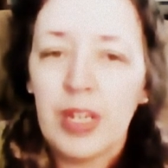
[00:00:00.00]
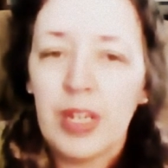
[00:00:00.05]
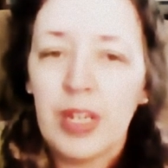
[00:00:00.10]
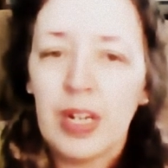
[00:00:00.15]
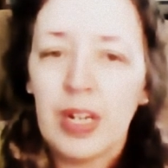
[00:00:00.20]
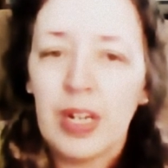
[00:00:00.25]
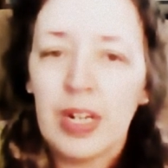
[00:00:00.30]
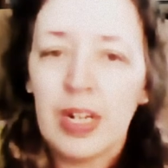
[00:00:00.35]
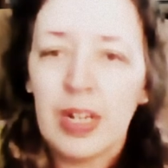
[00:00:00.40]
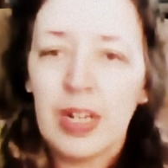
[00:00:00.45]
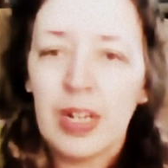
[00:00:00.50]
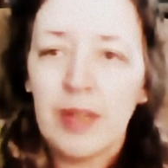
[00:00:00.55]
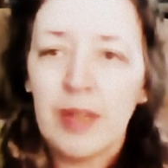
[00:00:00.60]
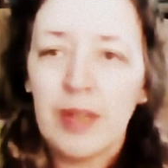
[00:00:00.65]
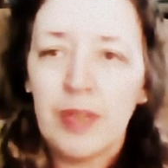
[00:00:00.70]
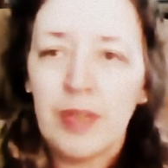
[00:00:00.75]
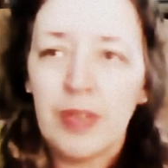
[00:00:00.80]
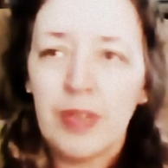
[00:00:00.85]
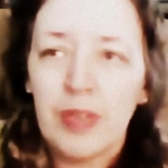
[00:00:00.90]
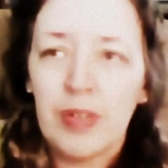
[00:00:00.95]
you gotta have
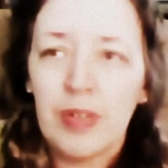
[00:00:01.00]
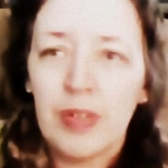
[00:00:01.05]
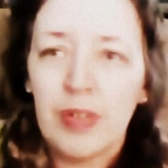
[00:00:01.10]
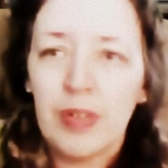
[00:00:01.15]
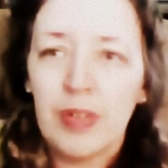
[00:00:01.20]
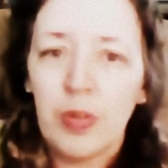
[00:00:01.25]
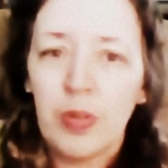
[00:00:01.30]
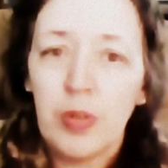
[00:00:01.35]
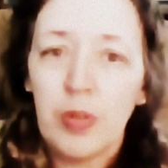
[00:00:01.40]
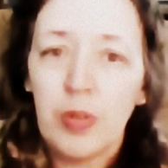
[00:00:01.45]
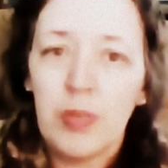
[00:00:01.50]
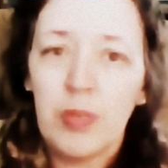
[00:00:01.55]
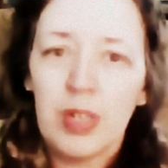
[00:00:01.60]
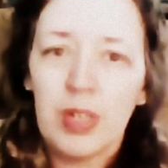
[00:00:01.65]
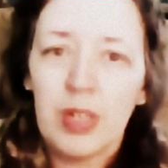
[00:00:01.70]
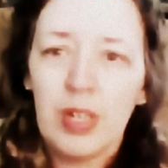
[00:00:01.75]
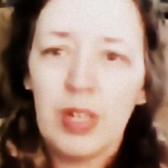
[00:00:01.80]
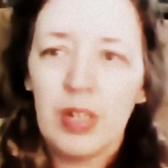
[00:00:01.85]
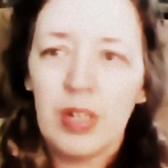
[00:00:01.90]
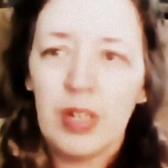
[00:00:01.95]
certain
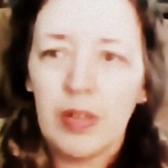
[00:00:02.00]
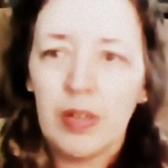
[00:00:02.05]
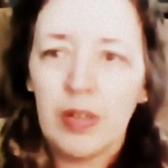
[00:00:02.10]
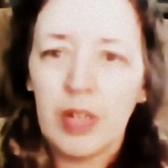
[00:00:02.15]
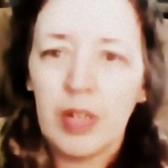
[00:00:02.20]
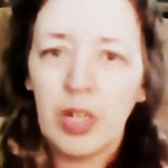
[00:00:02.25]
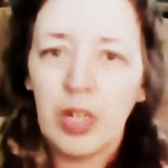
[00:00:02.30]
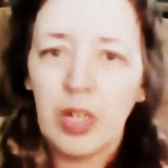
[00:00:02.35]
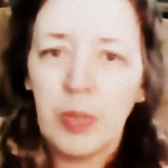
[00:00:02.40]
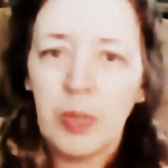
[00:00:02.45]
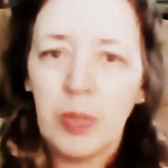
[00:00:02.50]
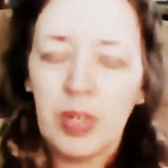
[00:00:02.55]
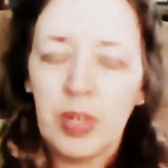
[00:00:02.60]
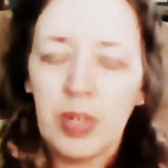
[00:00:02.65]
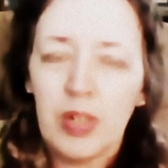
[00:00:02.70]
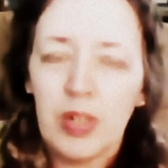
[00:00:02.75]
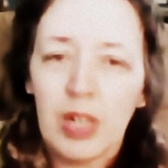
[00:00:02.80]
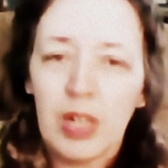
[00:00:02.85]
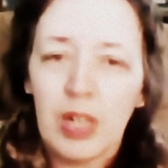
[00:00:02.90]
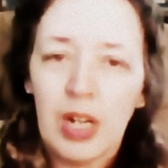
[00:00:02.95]
equipment, you know, a helmet,
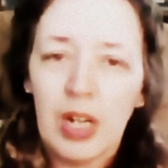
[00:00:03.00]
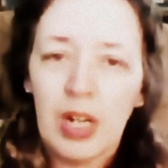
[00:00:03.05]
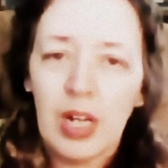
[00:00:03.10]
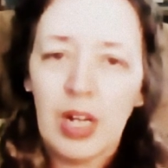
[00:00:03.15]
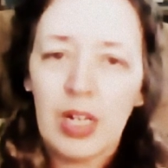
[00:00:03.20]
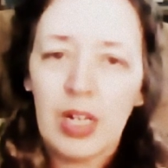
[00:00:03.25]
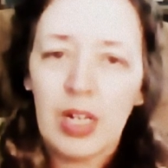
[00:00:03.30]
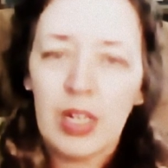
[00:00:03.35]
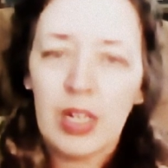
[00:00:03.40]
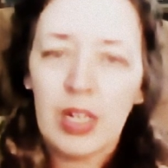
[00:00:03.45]
a lock,